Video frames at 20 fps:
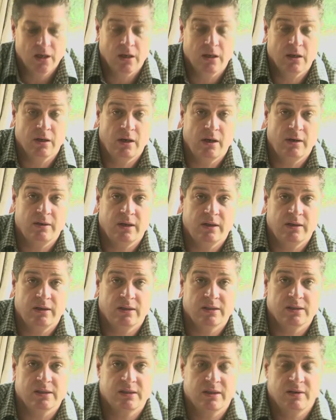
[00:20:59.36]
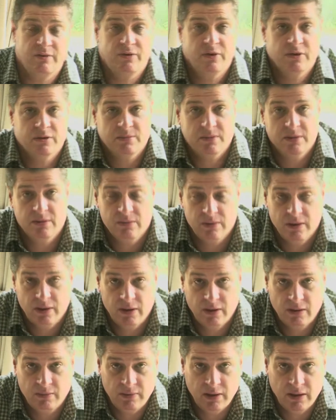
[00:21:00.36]
You know that there's a difference
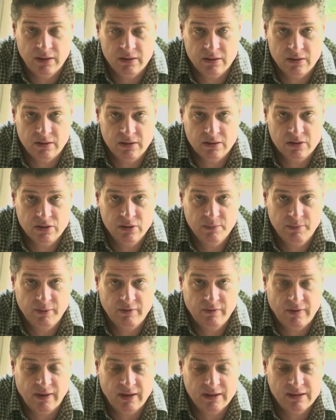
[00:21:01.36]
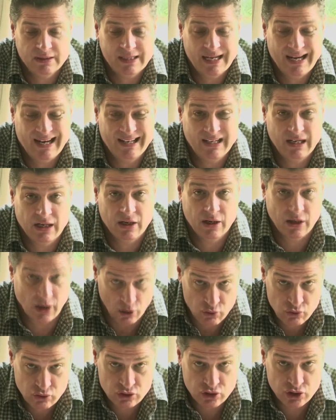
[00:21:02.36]
between a mentor, a supervisor, and a
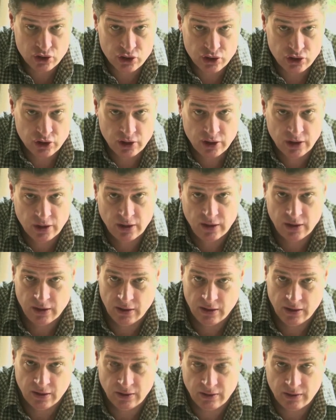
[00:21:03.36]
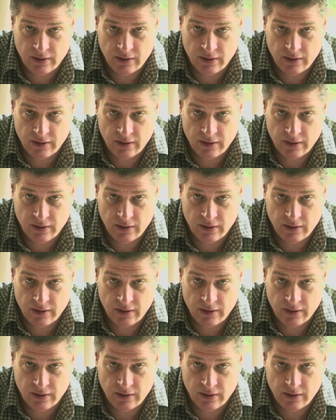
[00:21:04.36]
coach. All